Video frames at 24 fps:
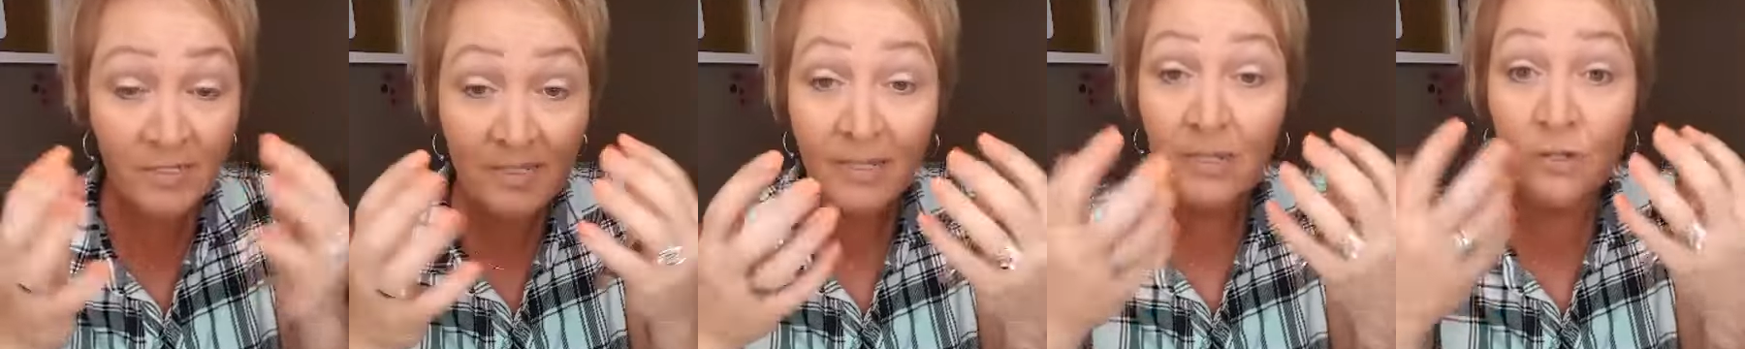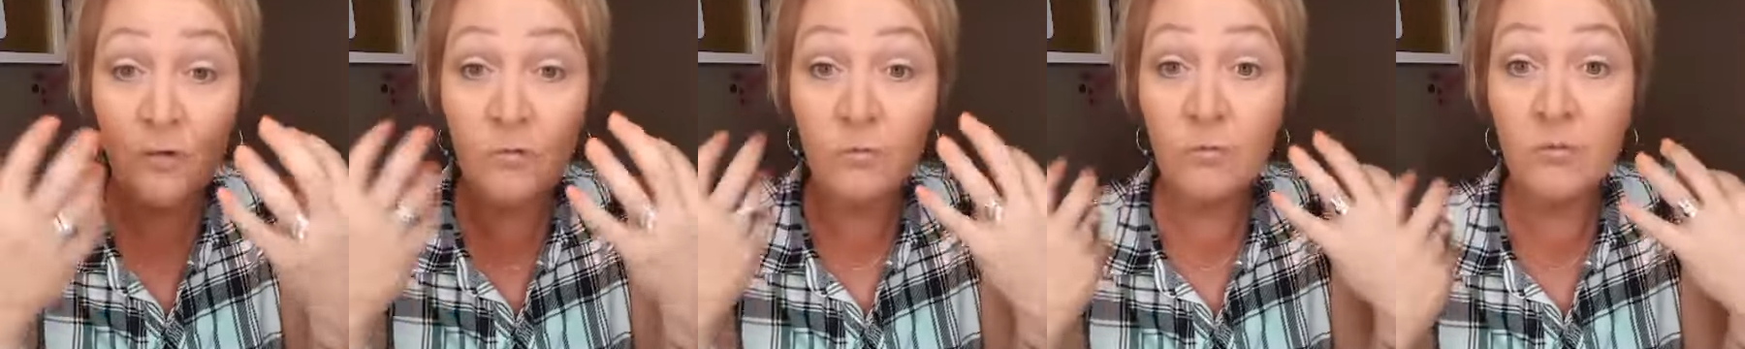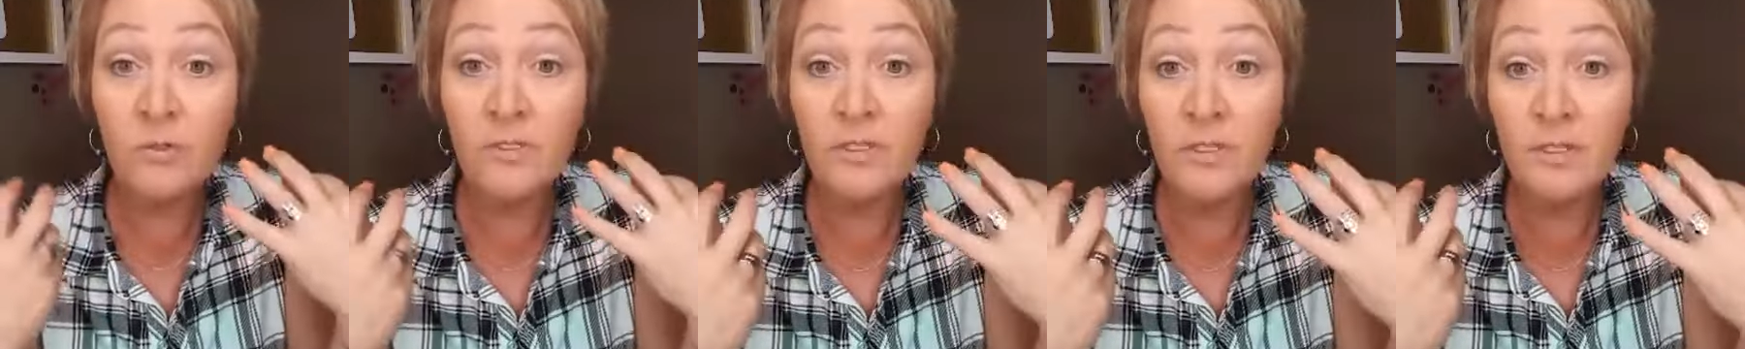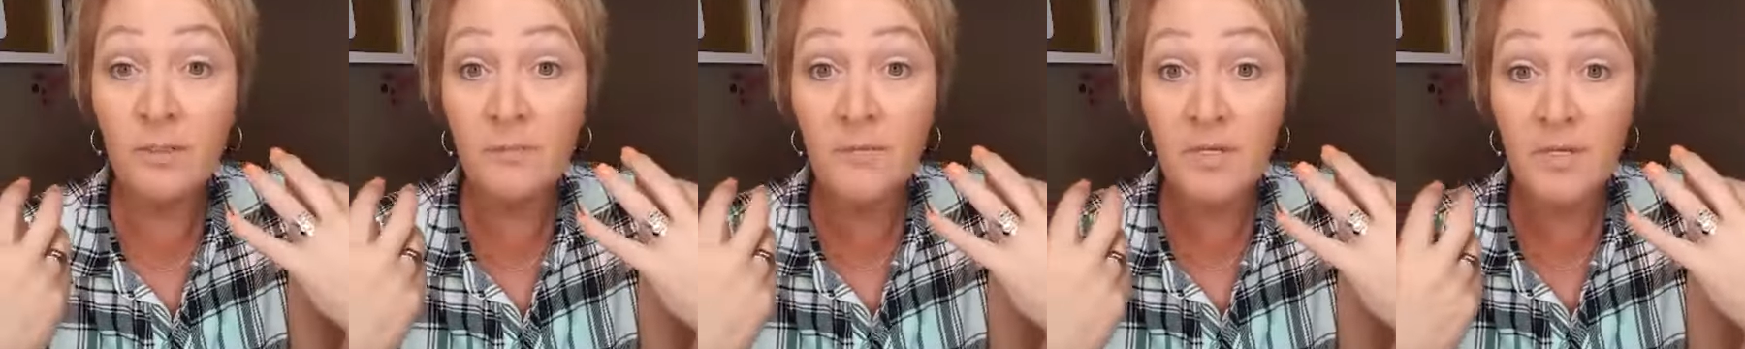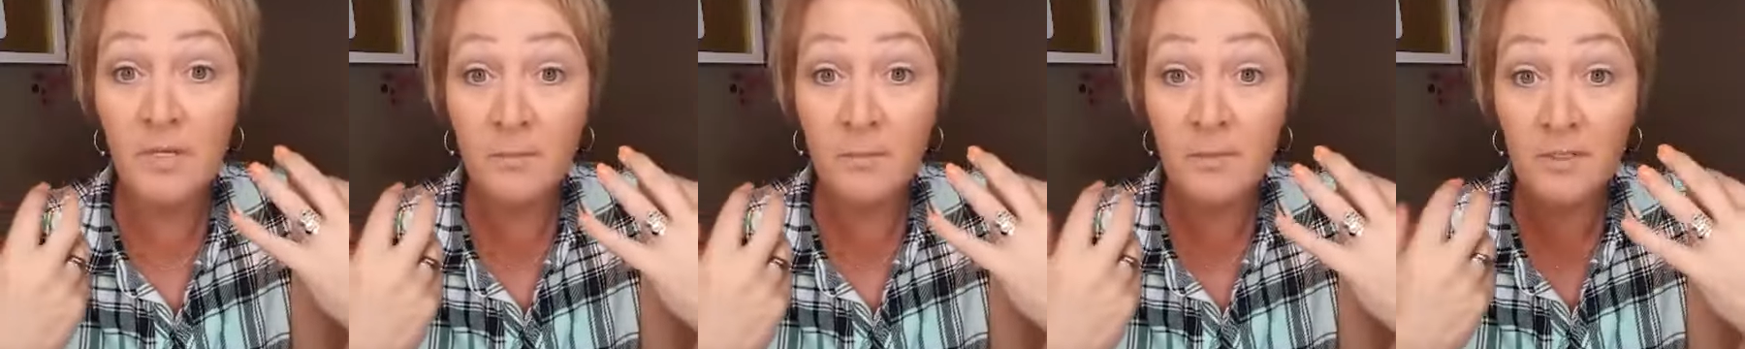they can really
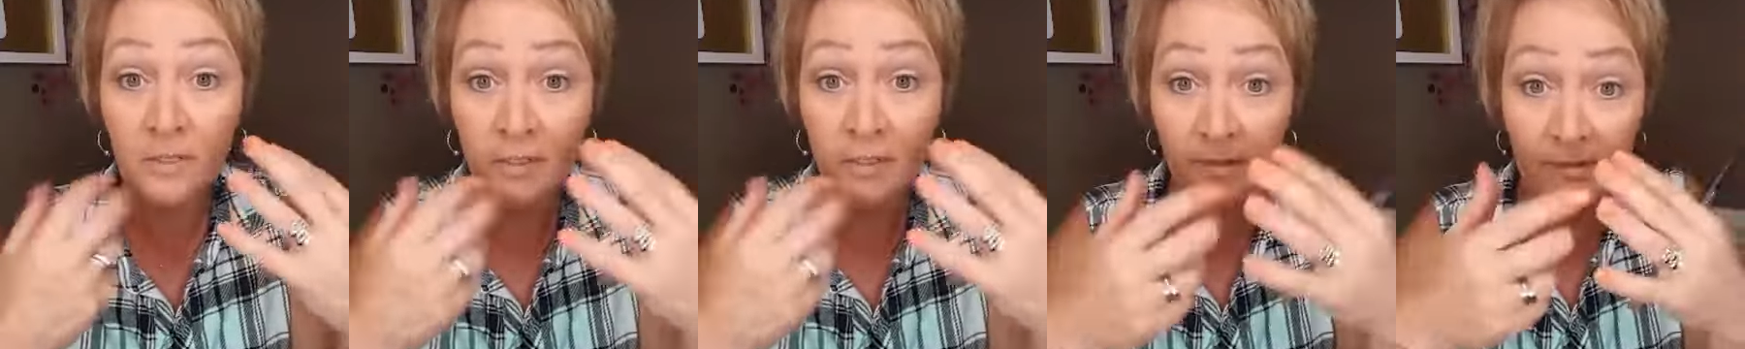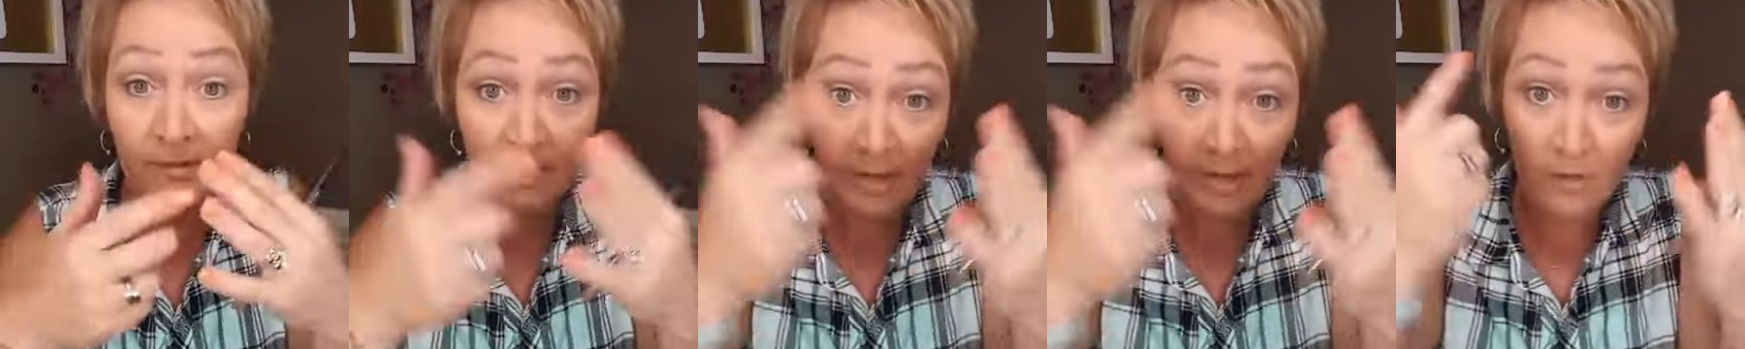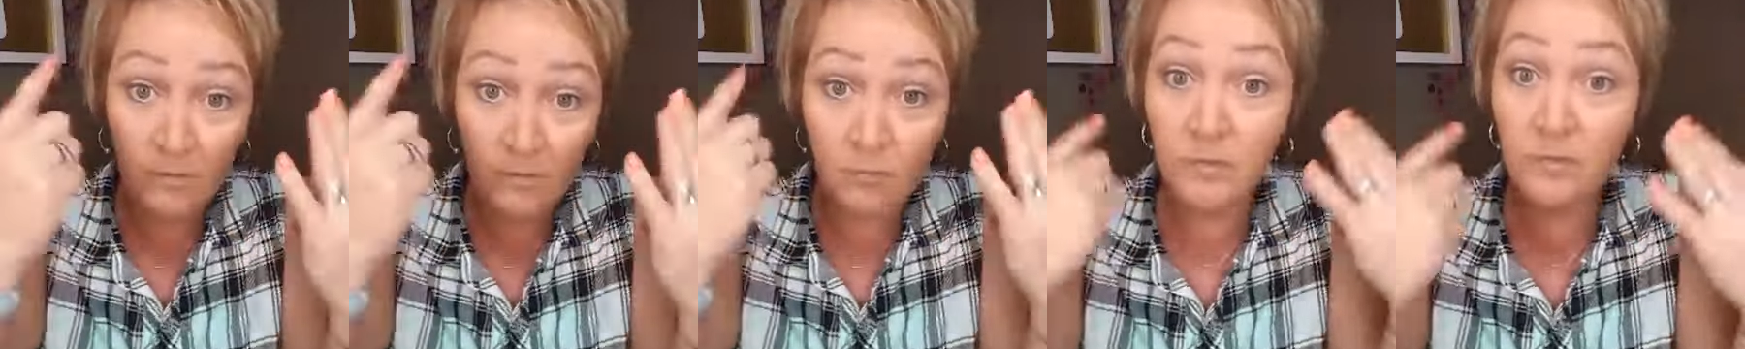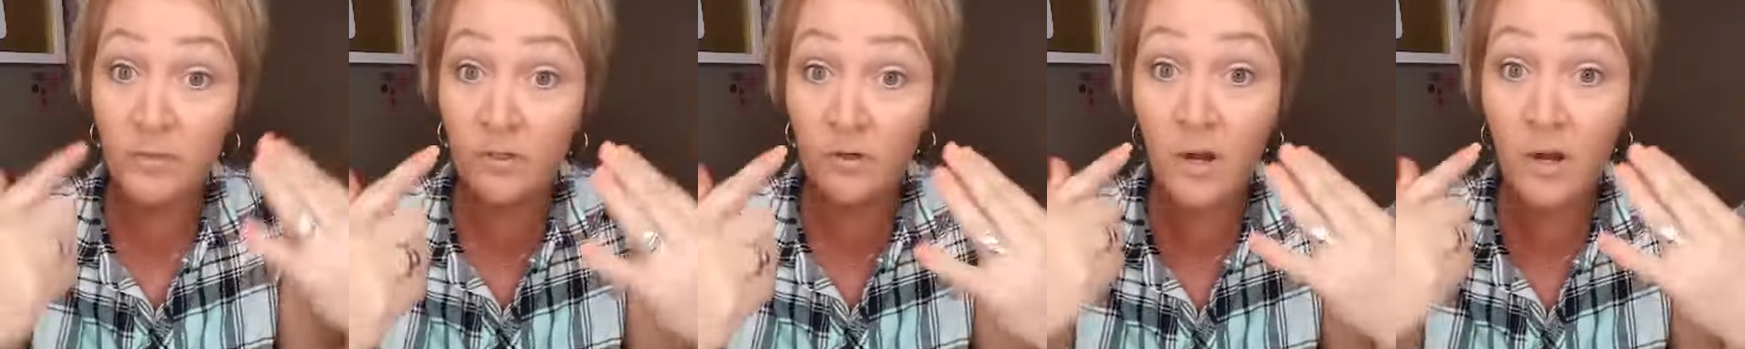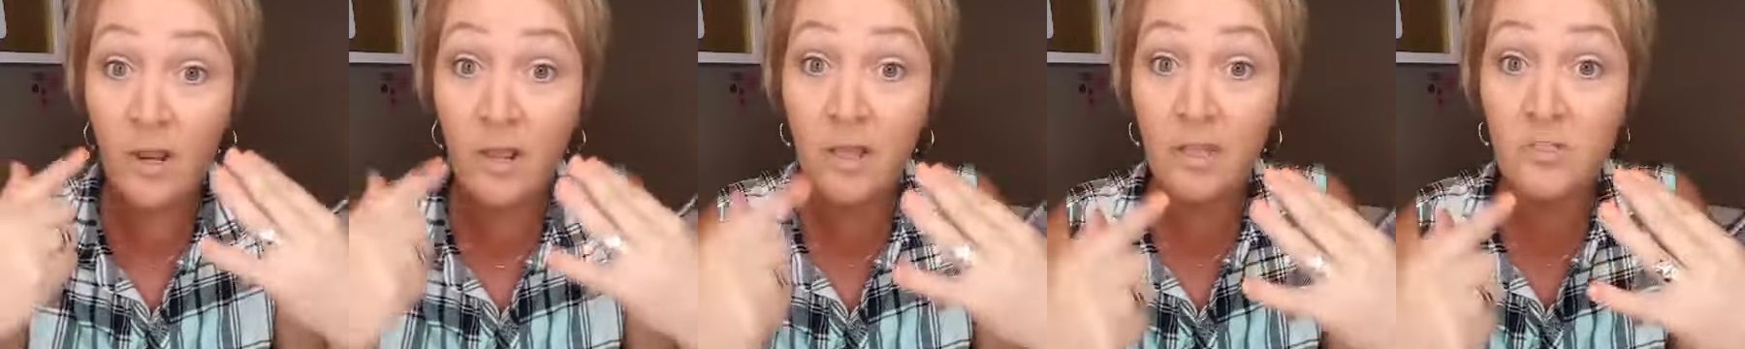manipulate that with
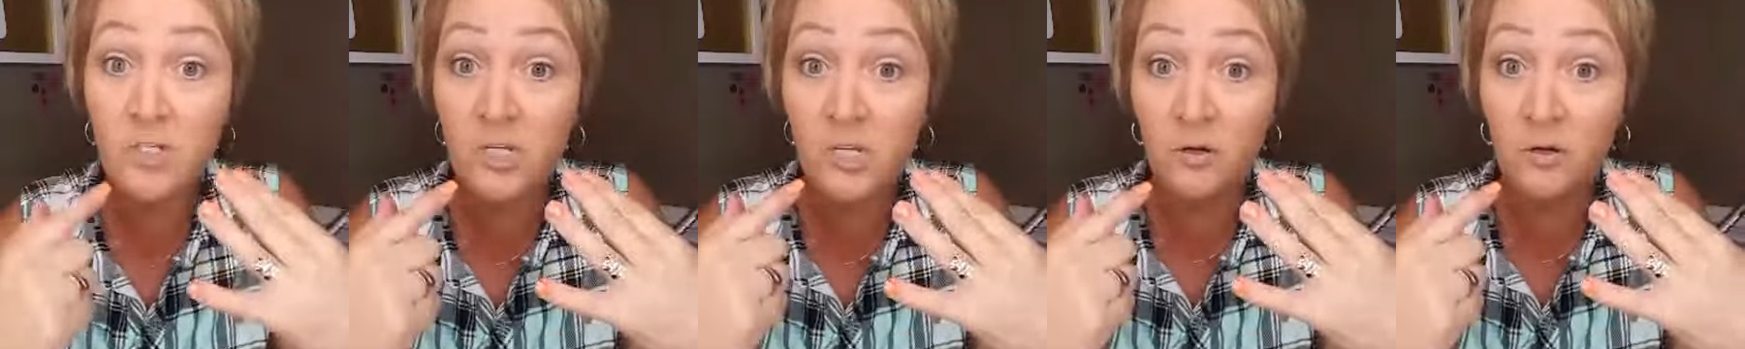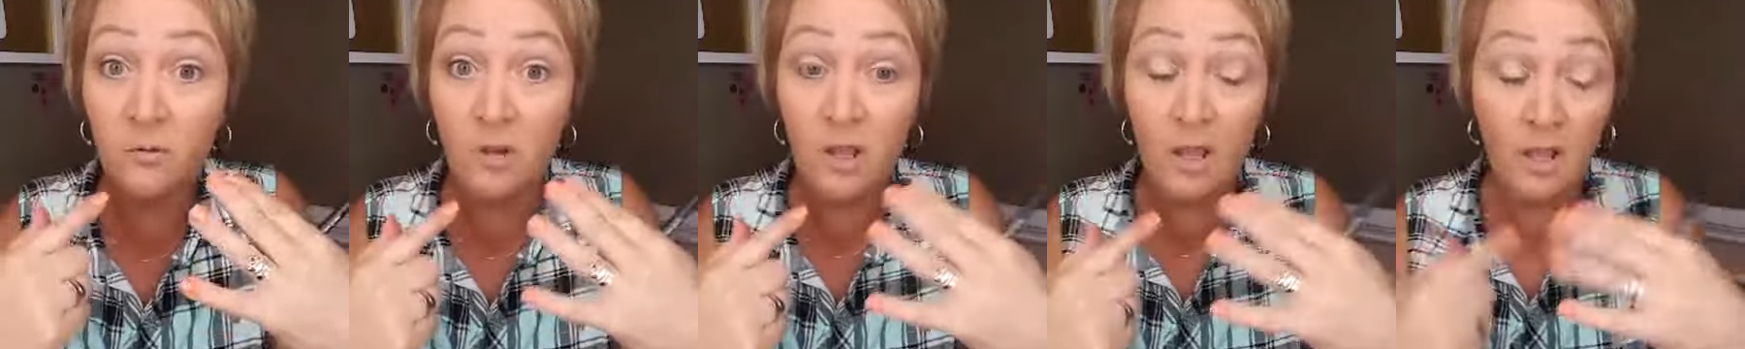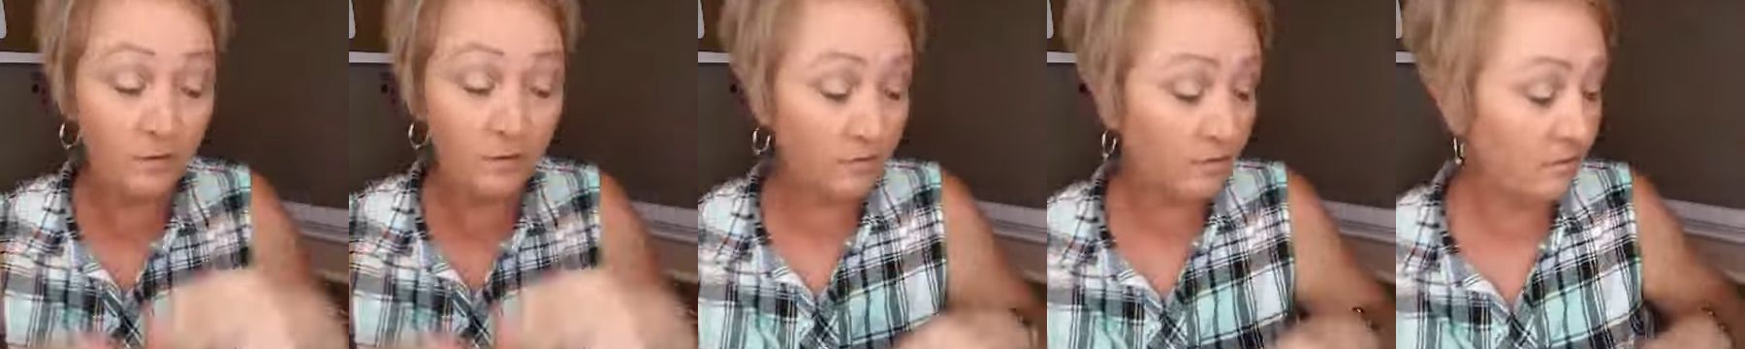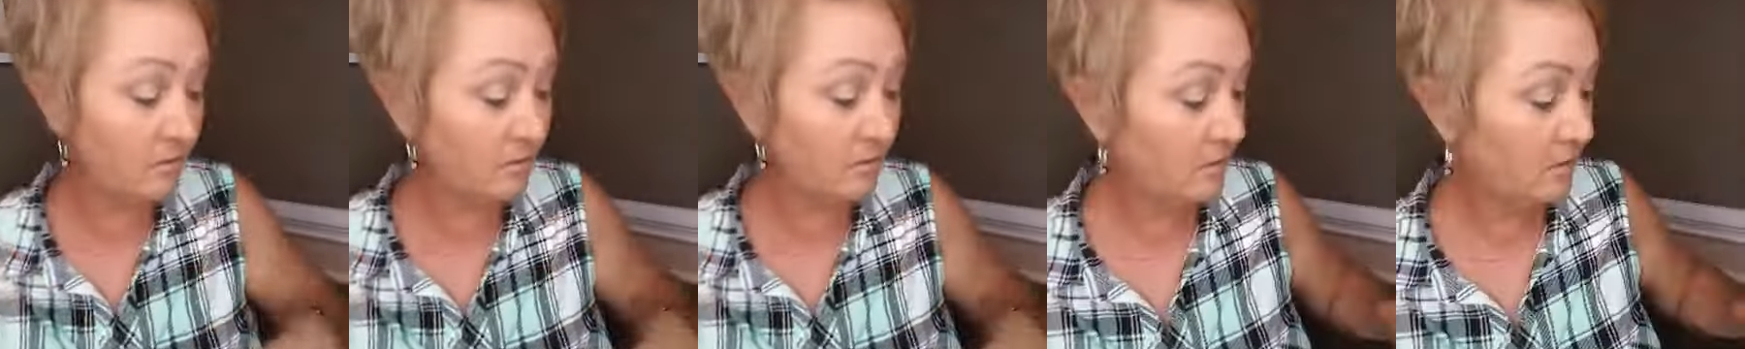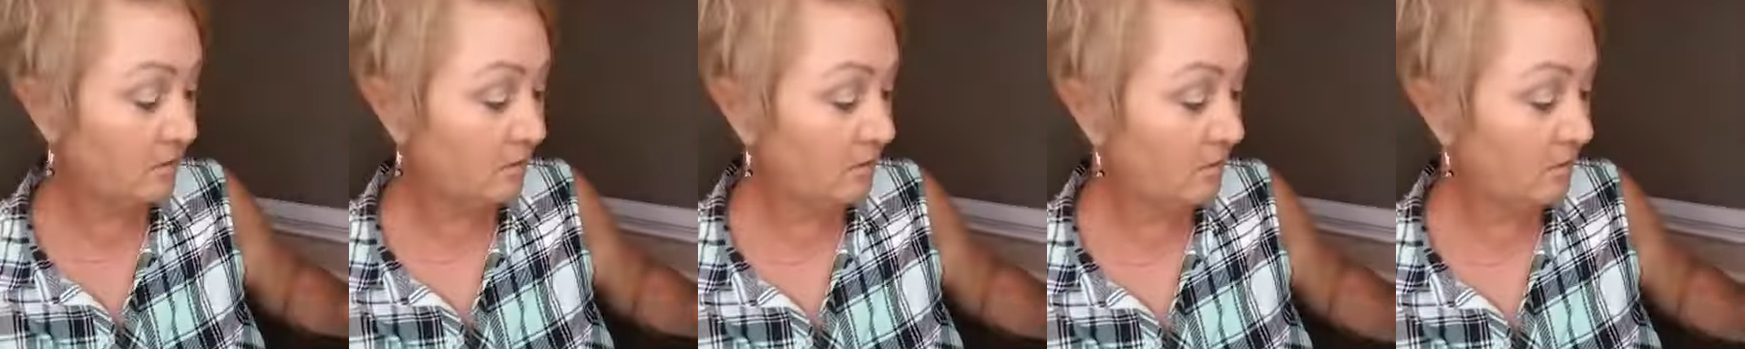their eyeshadow color.